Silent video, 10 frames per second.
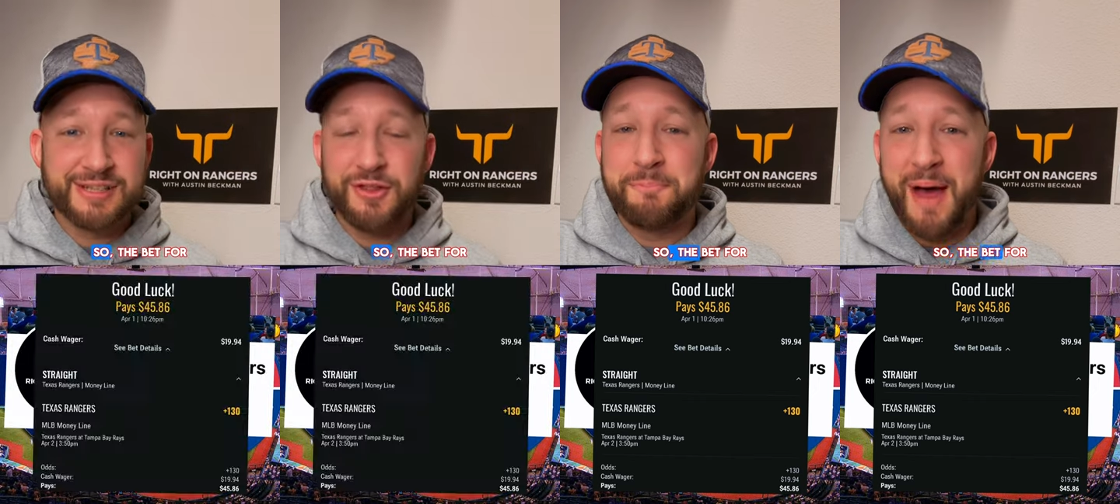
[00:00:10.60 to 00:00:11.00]

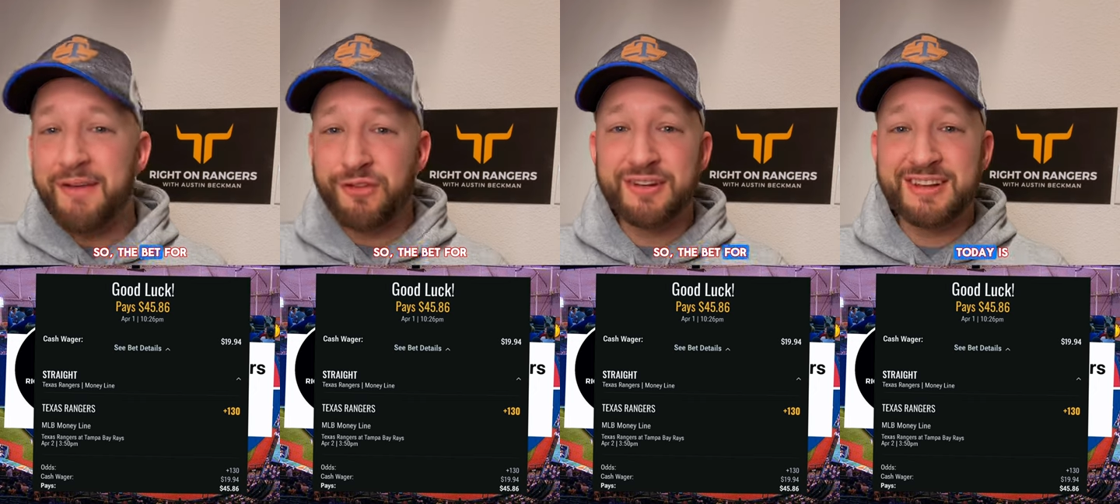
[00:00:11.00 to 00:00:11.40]
the
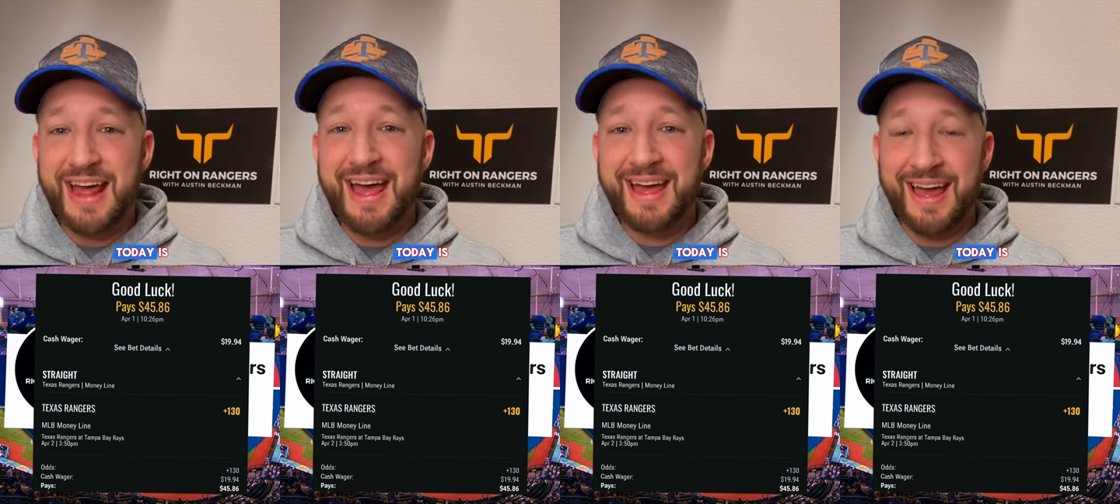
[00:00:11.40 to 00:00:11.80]
bet for
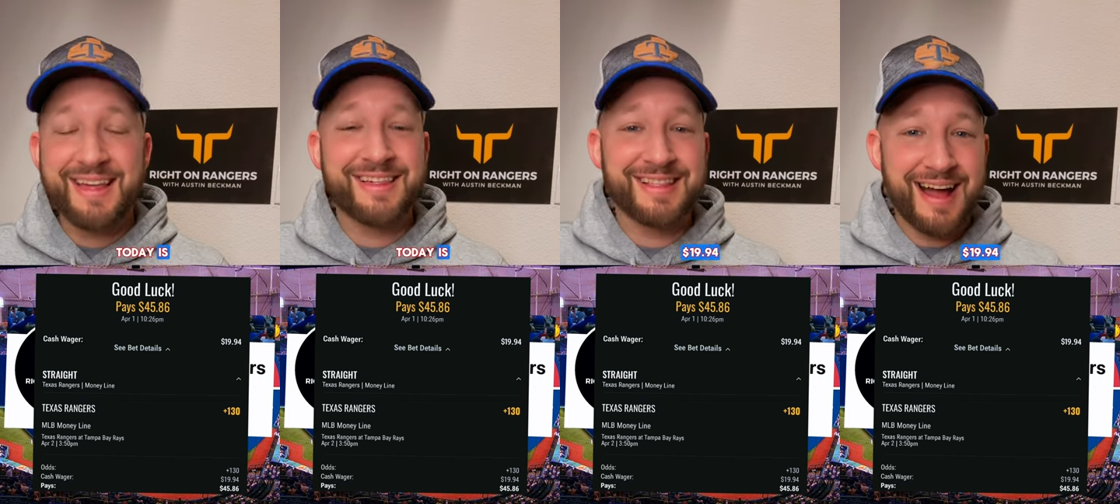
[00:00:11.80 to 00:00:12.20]
today
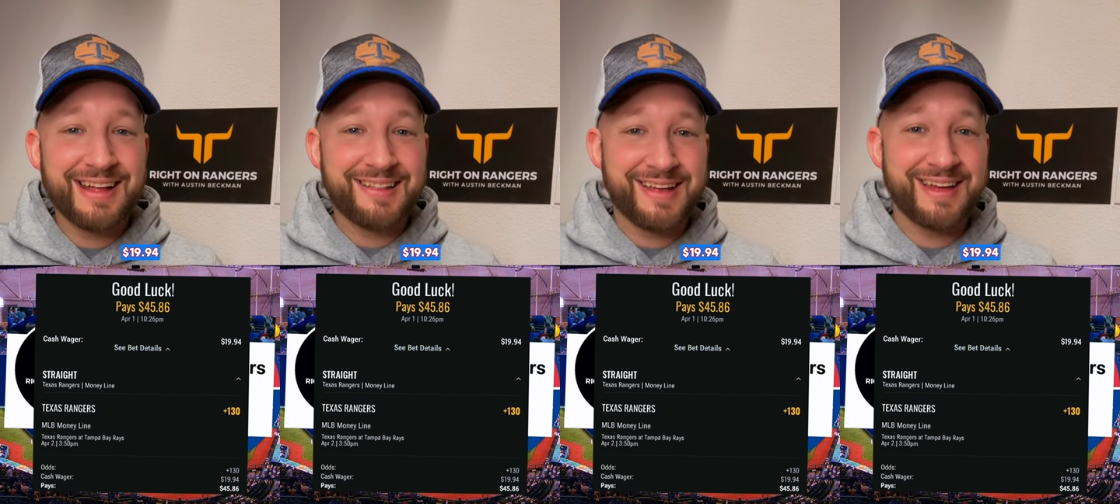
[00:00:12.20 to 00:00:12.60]
is
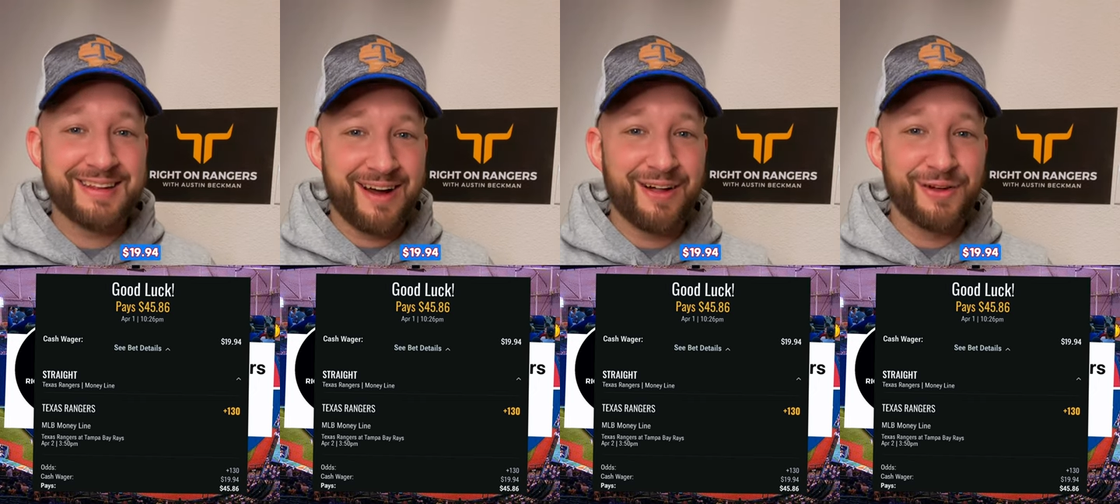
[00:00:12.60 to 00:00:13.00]

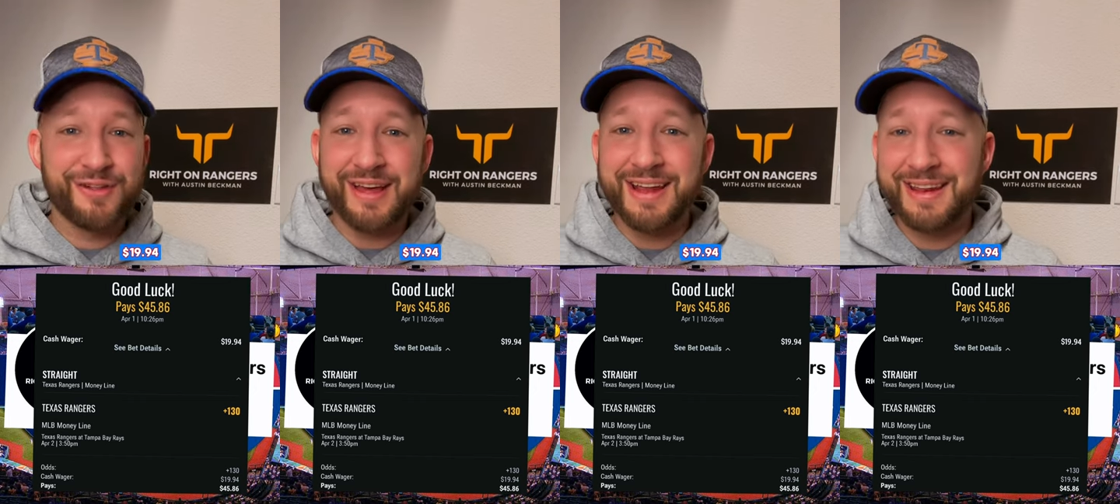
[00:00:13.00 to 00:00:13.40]
nineteen
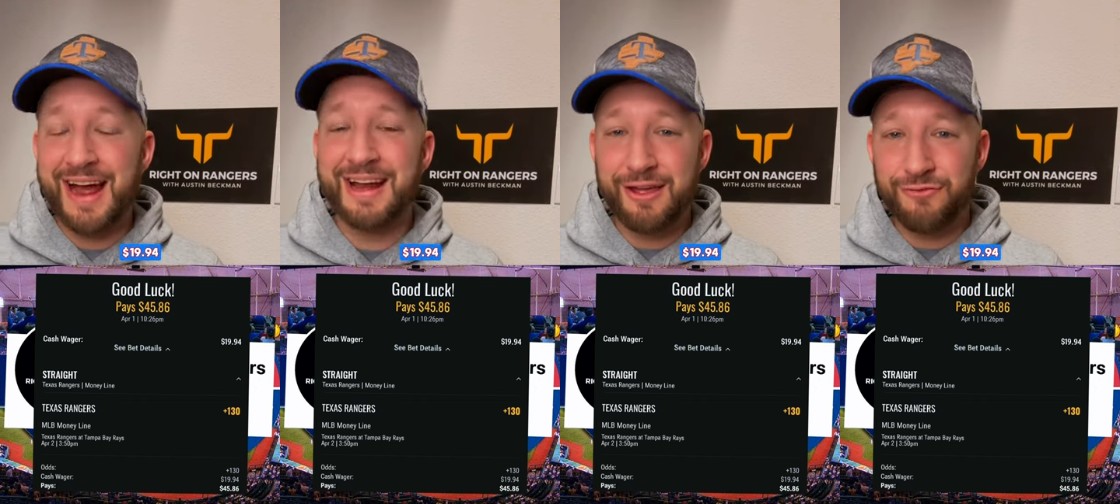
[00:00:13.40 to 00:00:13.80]
dollars and
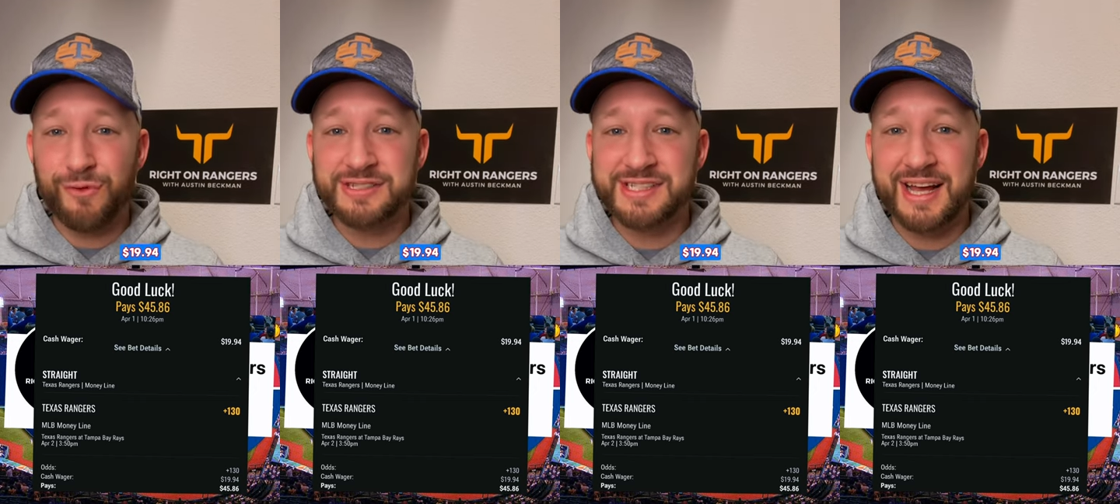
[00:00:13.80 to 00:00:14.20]

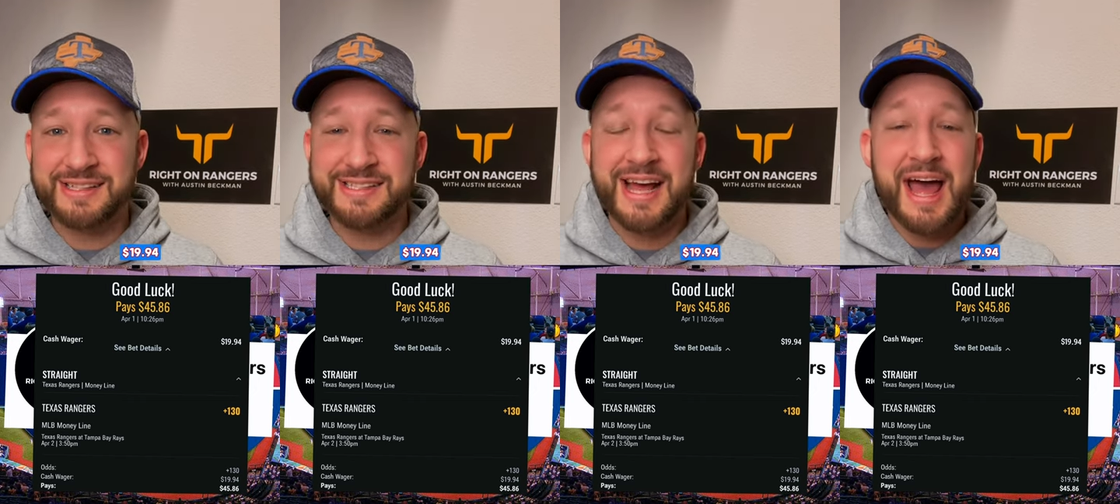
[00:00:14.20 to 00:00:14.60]
ninety-four
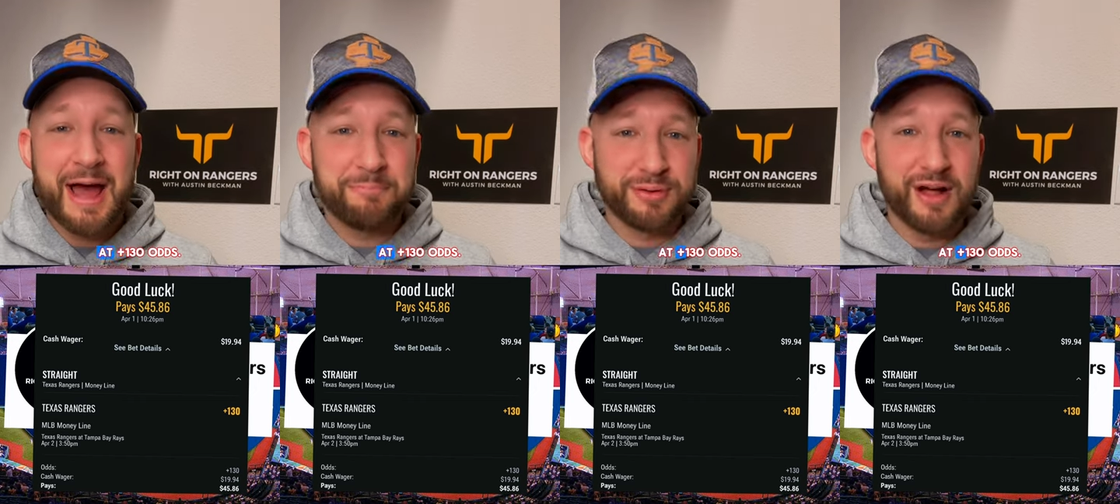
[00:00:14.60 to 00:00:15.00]
cents
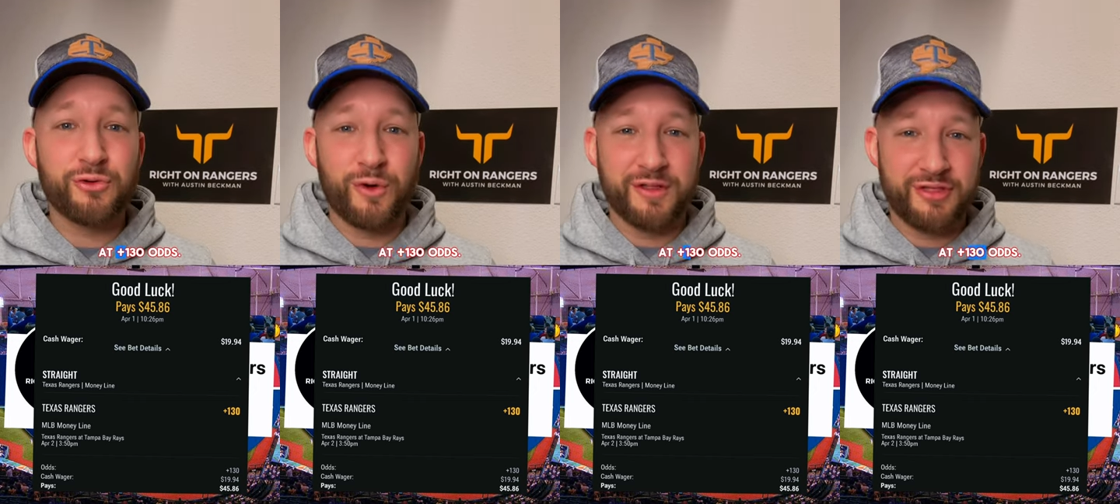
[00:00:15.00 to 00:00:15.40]
at
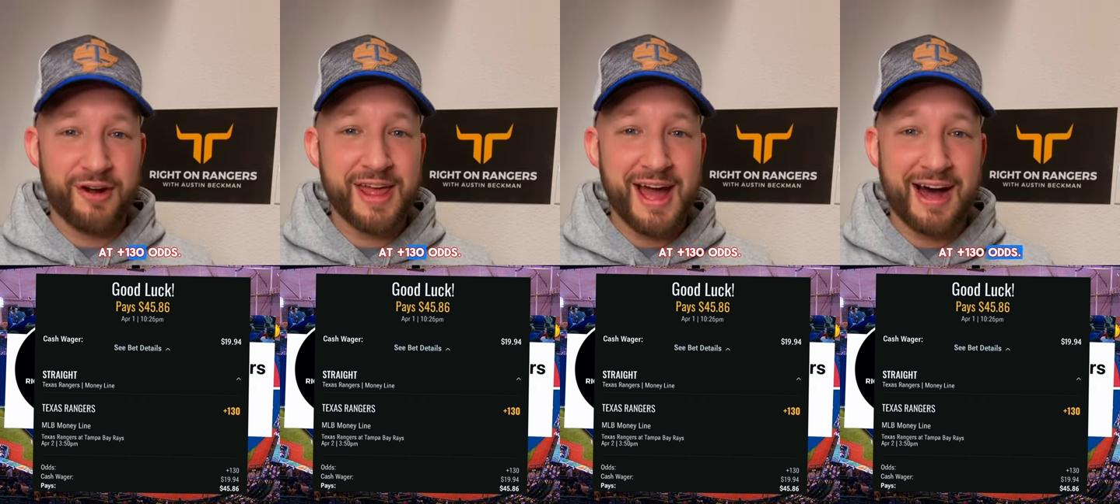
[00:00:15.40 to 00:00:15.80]
plus one
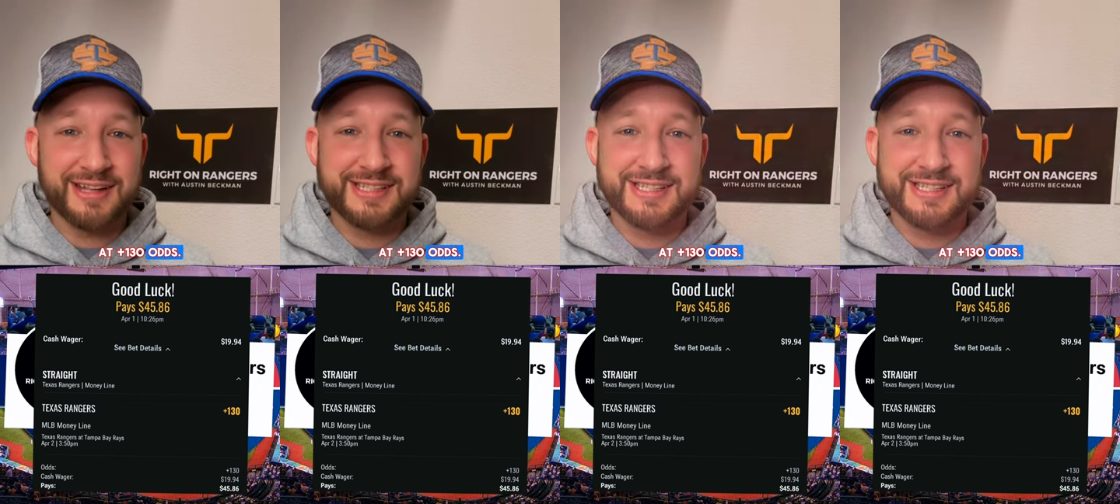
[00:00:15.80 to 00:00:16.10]
thirty odds.